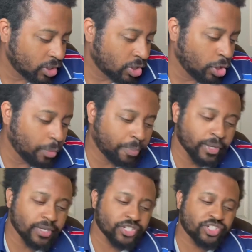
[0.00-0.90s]

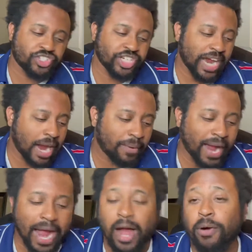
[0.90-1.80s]
Cooper's
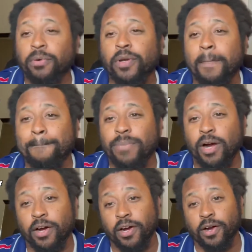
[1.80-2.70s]
Chowhound
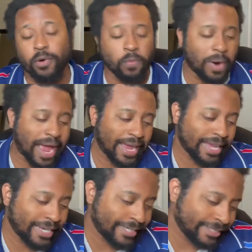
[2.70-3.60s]
Burger
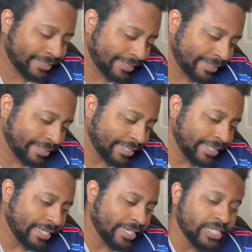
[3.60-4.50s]
Wagon,
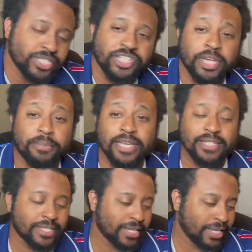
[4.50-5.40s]

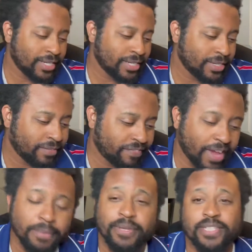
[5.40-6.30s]
Jimmy's
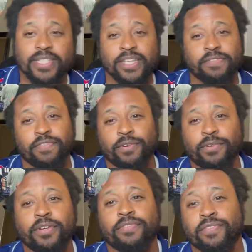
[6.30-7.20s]
Famous
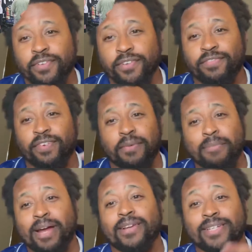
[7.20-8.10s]
Seafood. If you're from
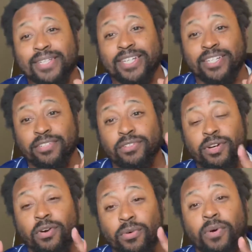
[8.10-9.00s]
Maryland and you
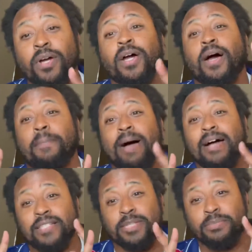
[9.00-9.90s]
know
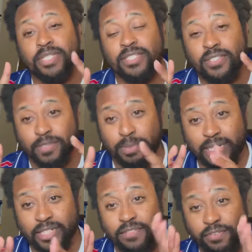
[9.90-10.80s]
about Jimmy's,
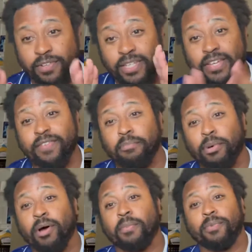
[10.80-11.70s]
especially if you live in
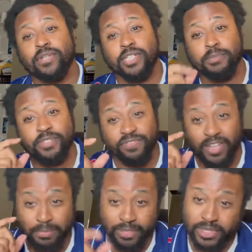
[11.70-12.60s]
Baltimore, Jimmy's
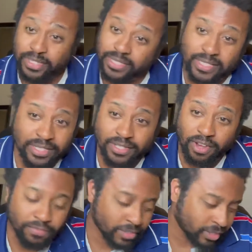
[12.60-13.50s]
Famous is, is
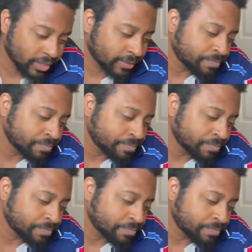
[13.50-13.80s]
off the hook.